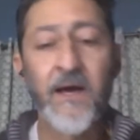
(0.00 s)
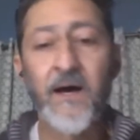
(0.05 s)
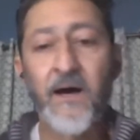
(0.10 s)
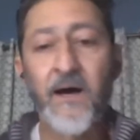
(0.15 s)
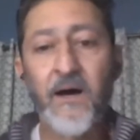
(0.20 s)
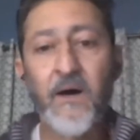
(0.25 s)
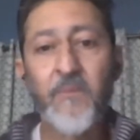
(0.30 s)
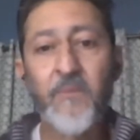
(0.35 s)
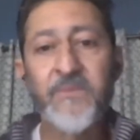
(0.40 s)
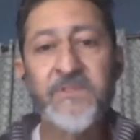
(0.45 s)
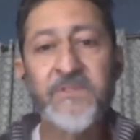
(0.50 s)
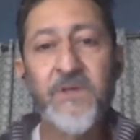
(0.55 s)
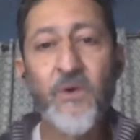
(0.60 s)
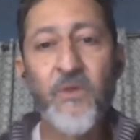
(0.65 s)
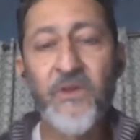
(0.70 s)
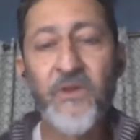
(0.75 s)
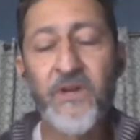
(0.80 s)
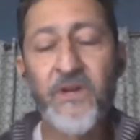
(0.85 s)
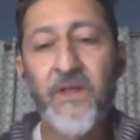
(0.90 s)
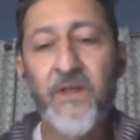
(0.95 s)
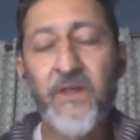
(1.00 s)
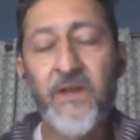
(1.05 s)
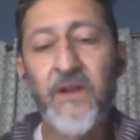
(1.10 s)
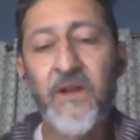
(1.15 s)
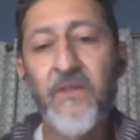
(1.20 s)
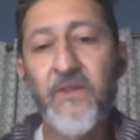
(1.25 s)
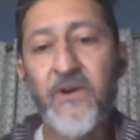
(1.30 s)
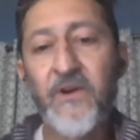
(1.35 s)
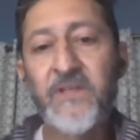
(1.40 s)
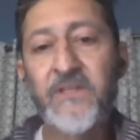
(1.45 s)
So
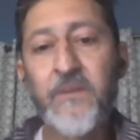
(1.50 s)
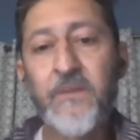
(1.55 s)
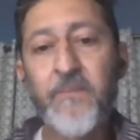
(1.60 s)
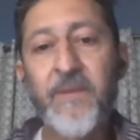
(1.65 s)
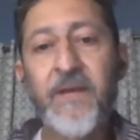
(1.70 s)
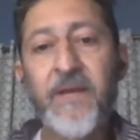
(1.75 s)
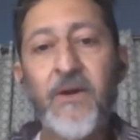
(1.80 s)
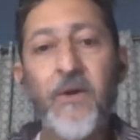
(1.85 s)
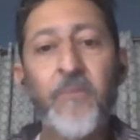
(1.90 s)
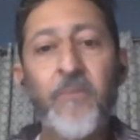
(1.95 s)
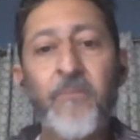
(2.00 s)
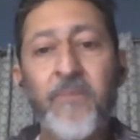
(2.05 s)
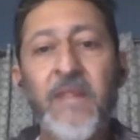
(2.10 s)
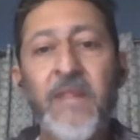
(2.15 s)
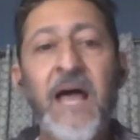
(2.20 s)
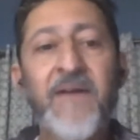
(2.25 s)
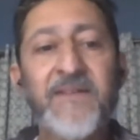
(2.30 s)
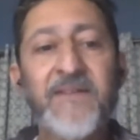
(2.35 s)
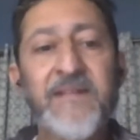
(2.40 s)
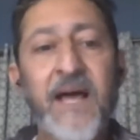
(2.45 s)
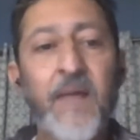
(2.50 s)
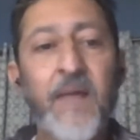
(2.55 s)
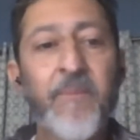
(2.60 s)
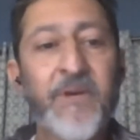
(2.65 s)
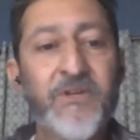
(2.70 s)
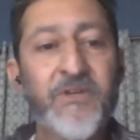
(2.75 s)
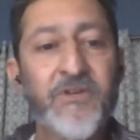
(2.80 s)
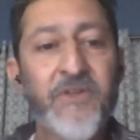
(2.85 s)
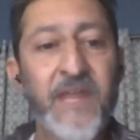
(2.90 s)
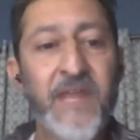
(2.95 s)
there is a bigger
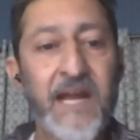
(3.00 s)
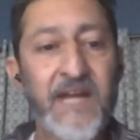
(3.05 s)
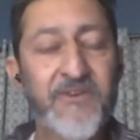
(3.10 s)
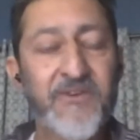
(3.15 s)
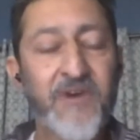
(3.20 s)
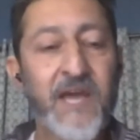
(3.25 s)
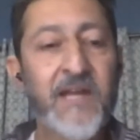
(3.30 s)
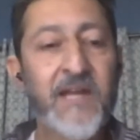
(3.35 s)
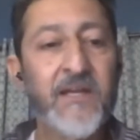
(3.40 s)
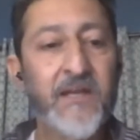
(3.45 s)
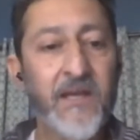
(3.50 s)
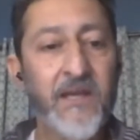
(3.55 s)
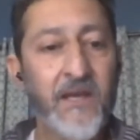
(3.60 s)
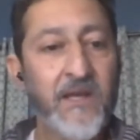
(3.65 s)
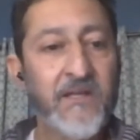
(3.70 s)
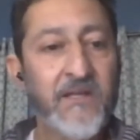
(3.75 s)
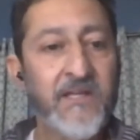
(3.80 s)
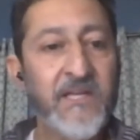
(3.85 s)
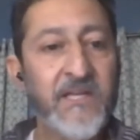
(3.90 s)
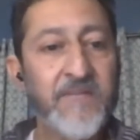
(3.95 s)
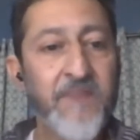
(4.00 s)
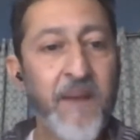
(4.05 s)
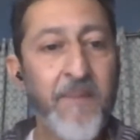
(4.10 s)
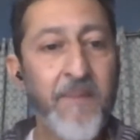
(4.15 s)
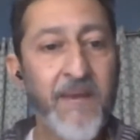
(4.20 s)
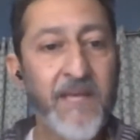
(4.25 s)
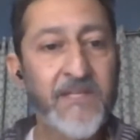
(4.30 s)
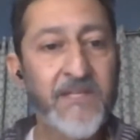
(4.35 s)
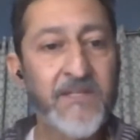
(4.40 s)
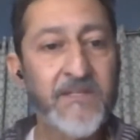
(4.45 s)
lifestyle picture that I try to teach
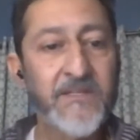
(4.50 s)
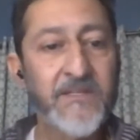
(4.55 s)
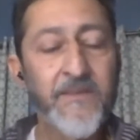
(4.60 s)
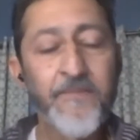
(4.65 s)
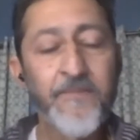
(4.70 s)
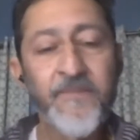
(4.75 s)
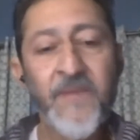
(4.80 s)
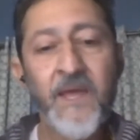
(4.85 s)
my patients.